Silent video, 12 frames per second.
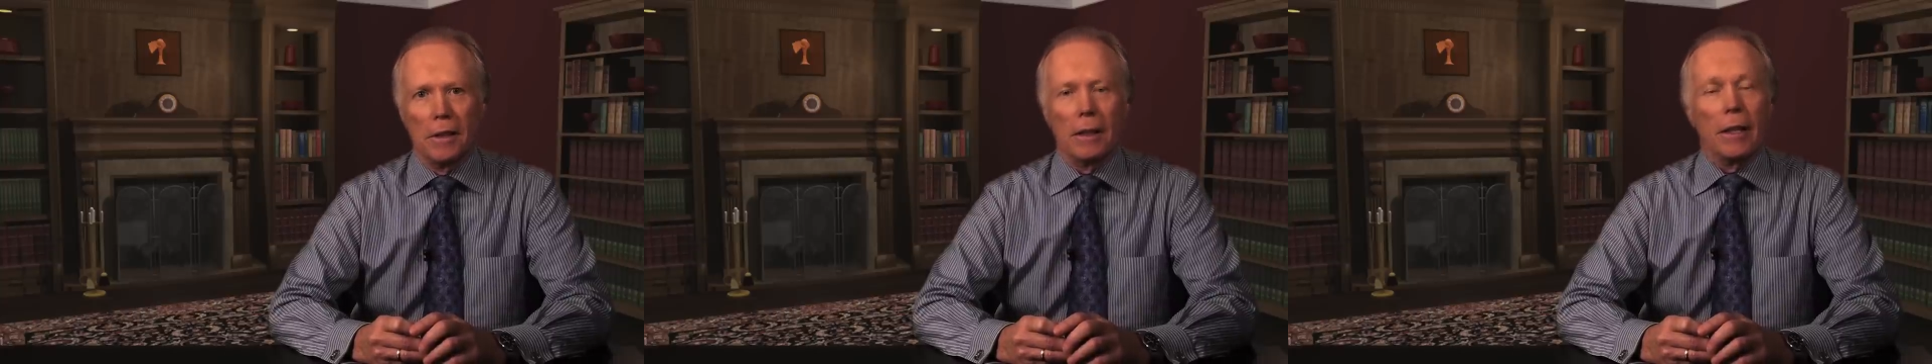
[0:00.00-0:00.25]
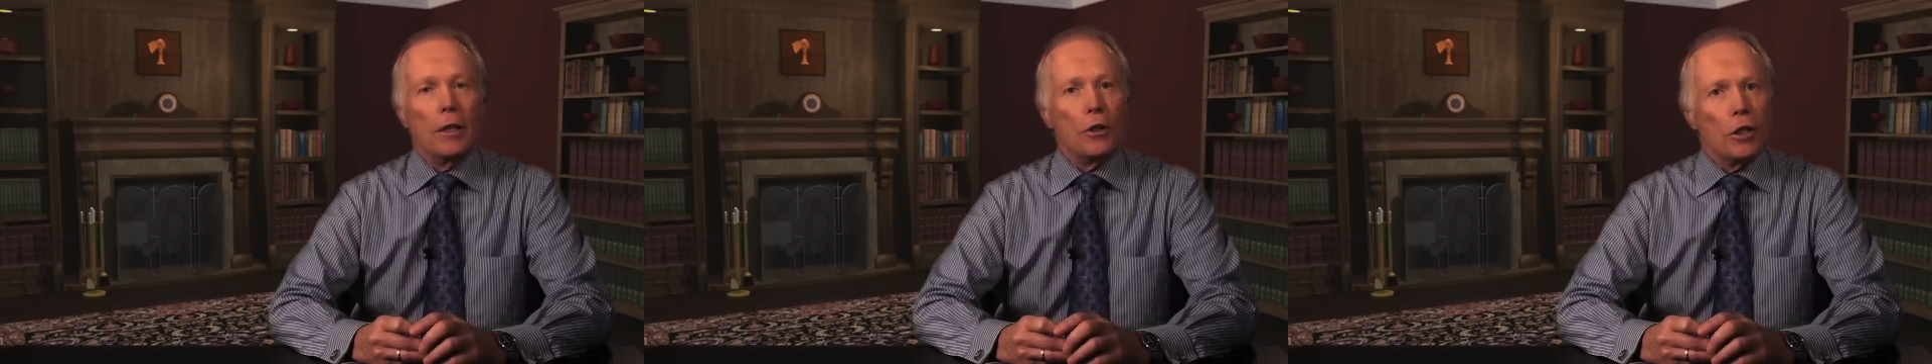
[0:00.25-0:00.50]

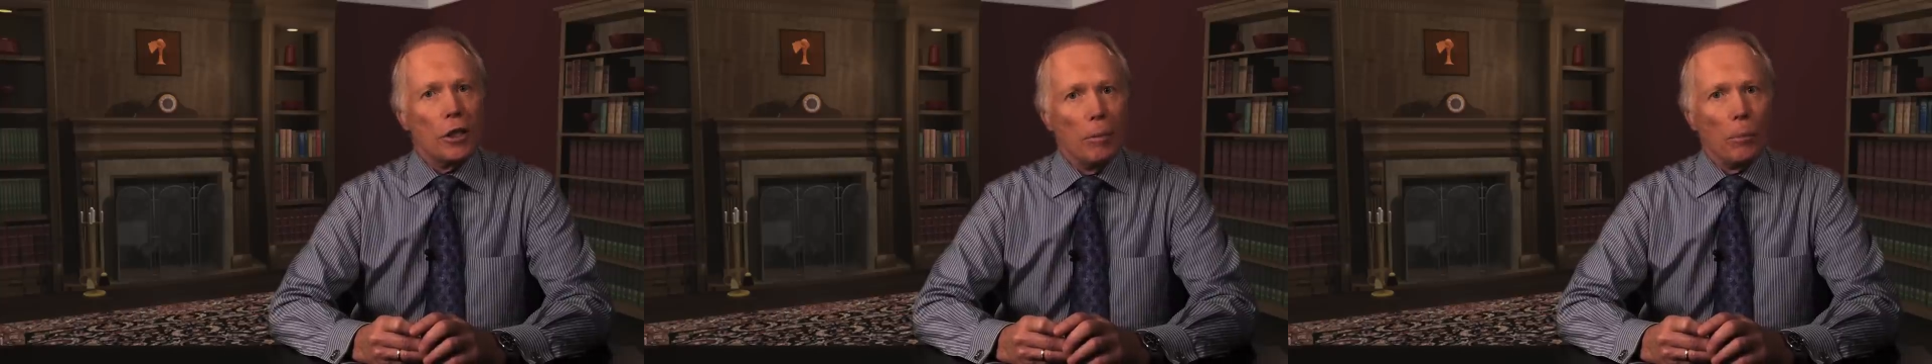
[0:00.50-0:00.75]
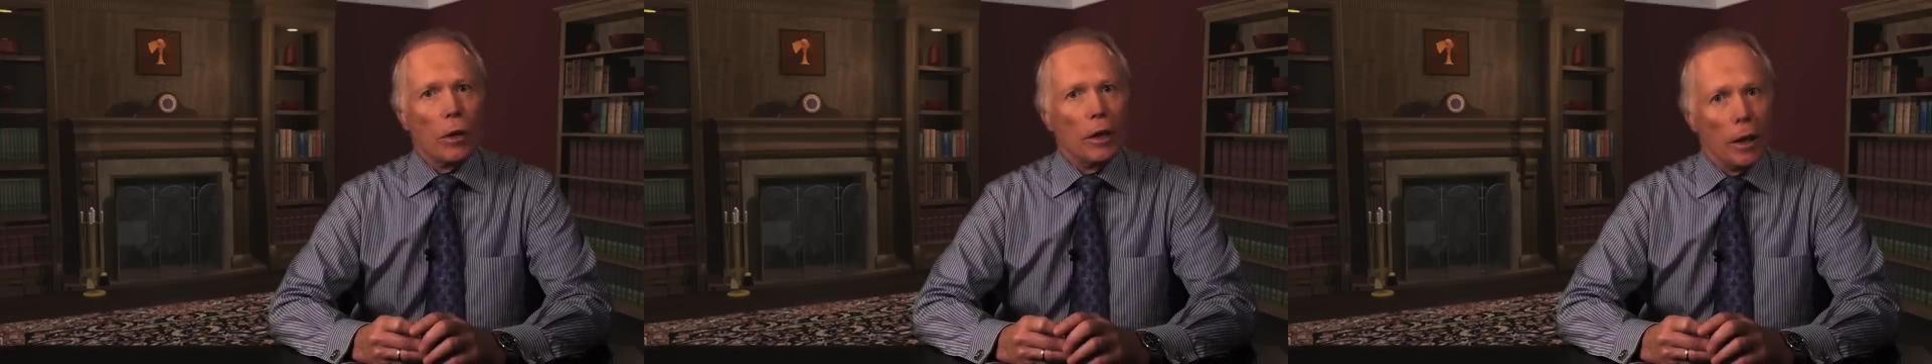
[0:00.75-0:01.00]
It's
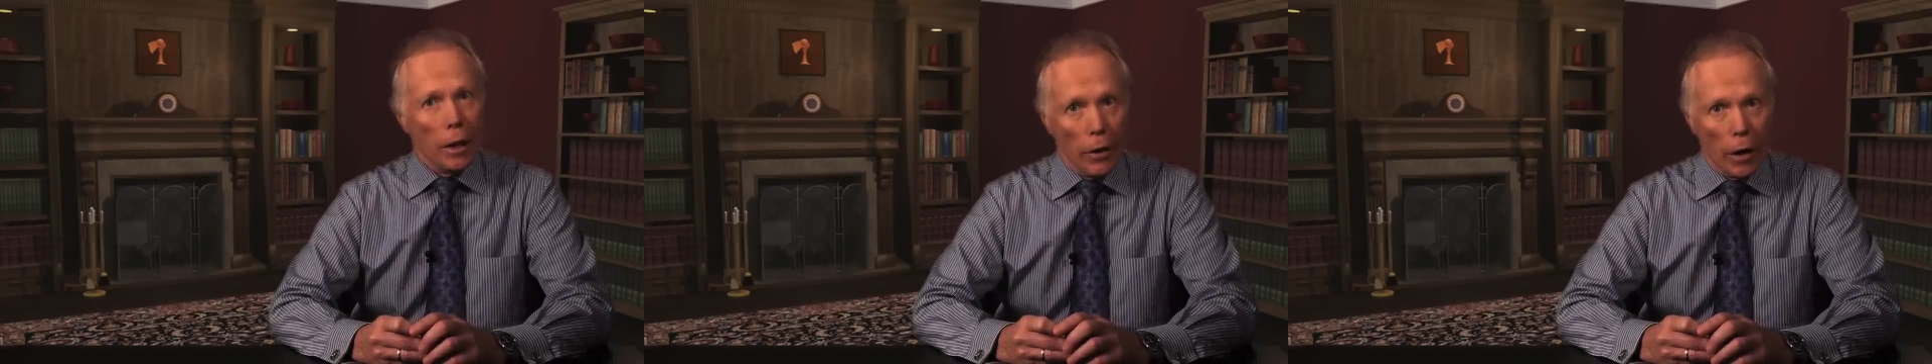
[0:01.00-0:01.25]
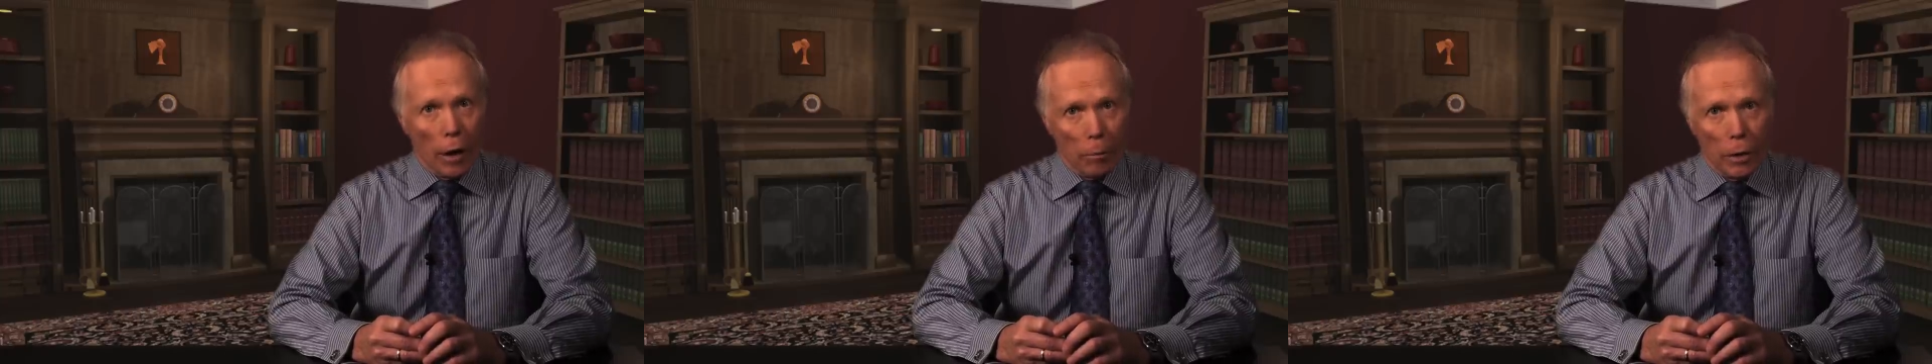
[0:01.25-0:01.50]
simply
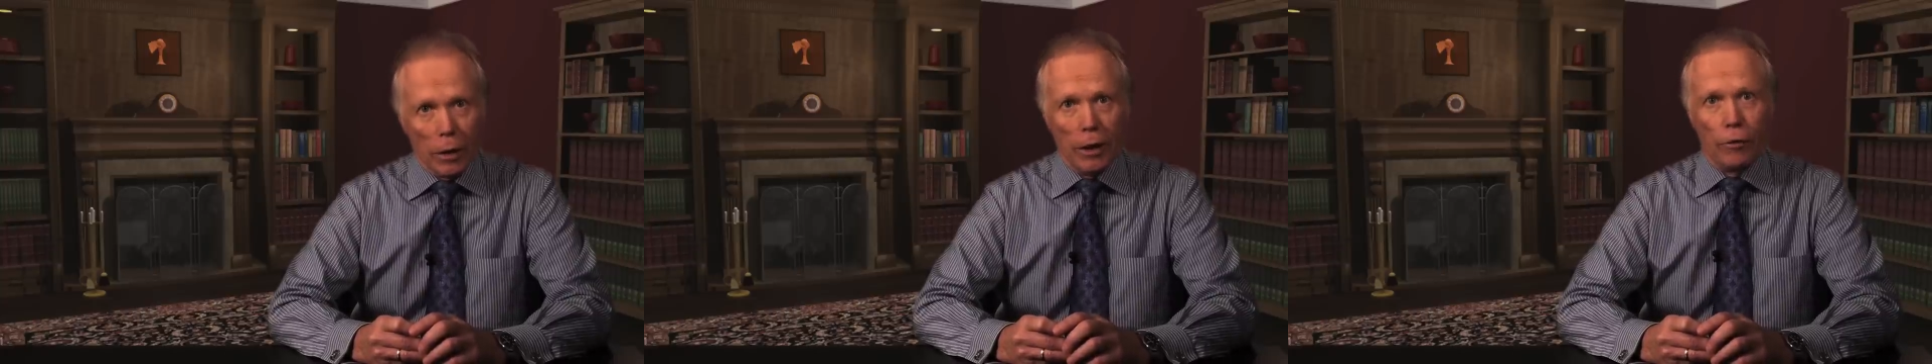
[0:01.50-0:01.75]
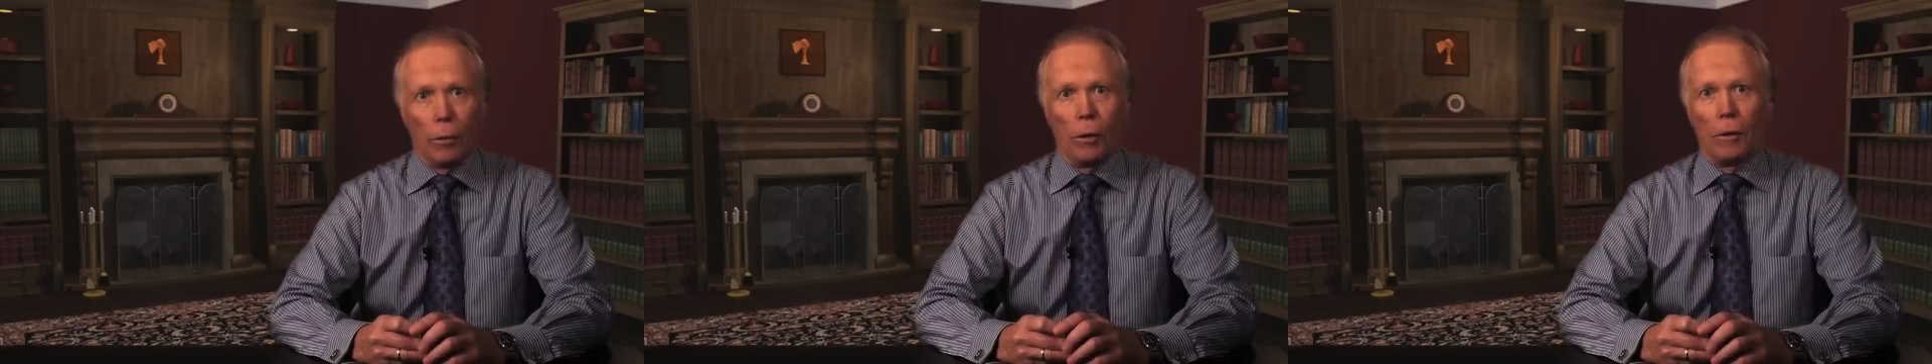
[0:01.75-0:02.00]
not
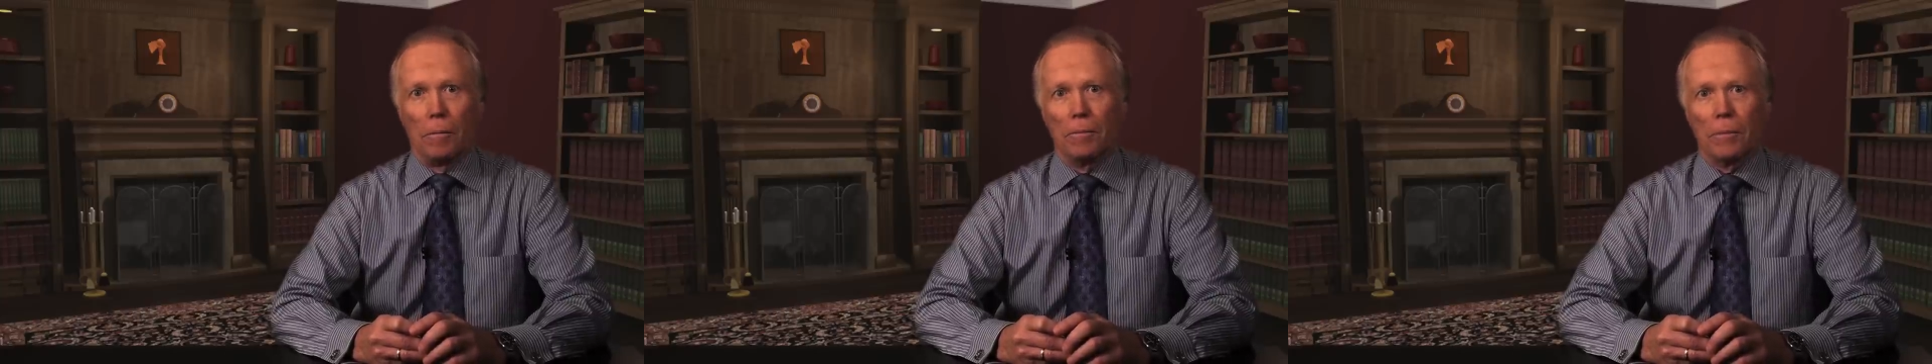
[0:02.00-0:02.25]
believable.